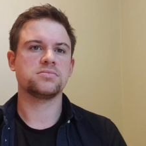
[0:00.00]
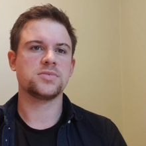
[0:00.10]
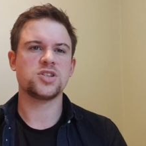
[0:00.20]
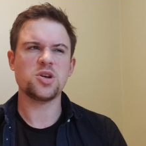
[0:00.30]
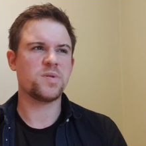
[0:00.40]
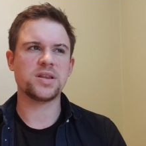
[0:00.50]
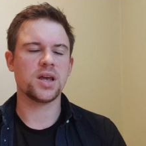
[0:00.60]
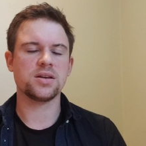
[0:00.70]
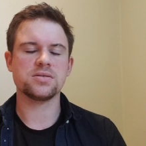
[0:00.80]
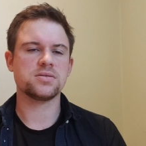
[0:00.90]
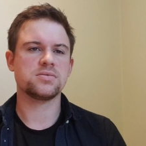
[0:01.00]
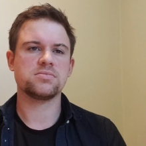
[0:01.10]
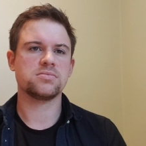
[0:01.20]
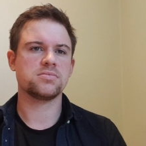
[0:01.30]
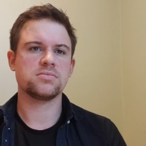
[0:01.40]
Stupid things.
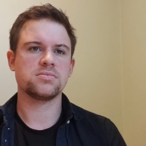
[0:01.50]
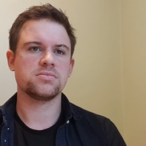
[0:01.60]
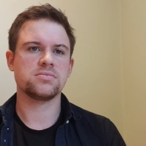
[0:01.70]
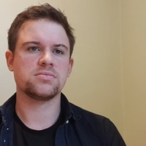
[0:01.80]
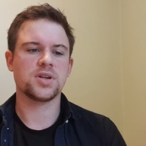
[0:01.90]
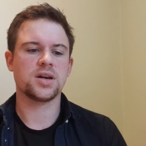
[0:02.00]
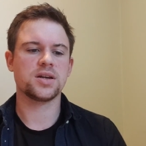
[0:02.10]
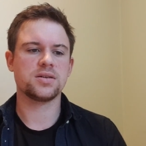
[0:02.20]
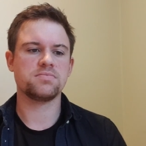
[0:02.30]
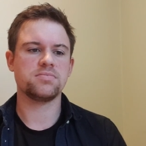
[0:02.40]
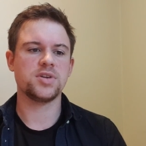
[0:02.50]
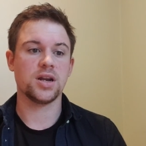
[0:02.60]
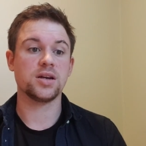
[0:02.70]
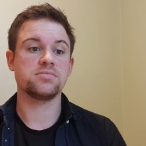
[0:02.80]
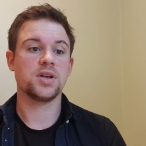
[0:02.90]
Like, you
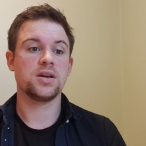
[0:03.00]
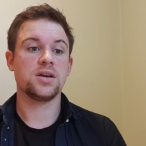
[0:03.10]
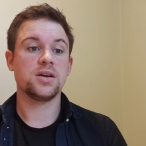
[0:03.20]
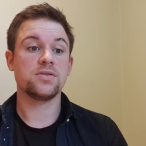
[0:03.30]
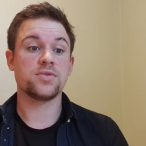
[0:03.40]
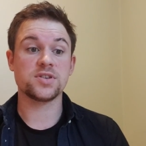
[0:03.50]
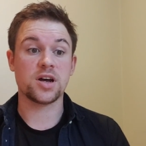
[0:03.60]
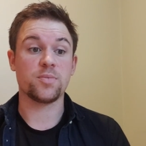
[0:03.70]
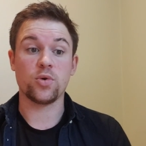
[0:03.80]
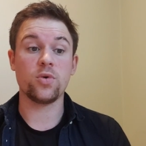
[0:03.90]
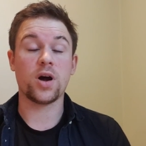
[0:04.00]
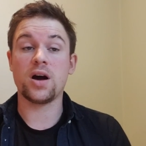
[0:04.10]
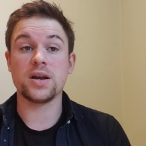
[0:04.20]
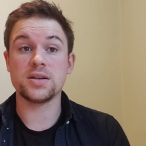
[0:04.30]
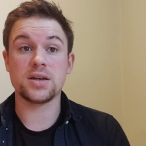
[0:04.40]
know, for example,
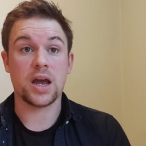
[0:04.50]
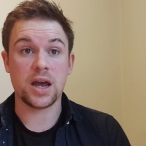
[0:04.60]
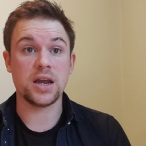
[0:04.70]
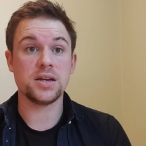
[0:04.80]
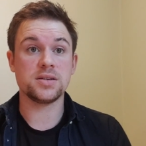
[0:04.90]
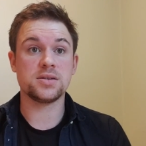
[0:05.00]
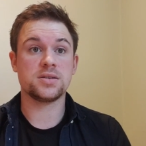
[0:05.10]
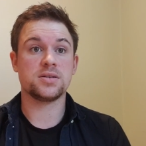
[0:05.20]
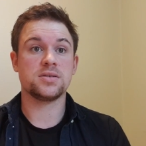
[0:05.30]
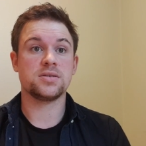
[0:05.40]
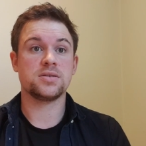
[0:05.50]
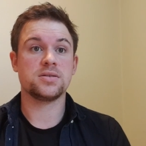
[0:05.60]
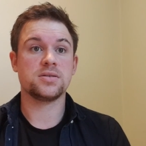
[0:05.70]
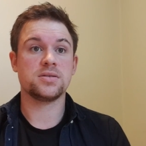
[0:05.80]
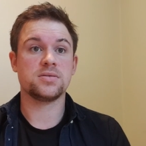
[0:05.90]
I hate
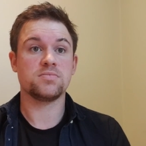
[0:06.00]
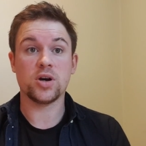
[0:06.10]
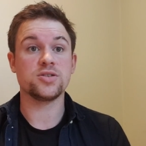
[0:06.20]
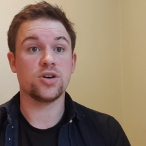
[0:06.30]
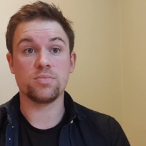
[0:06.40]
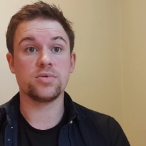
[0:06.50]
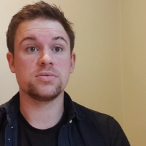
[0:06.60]
my job.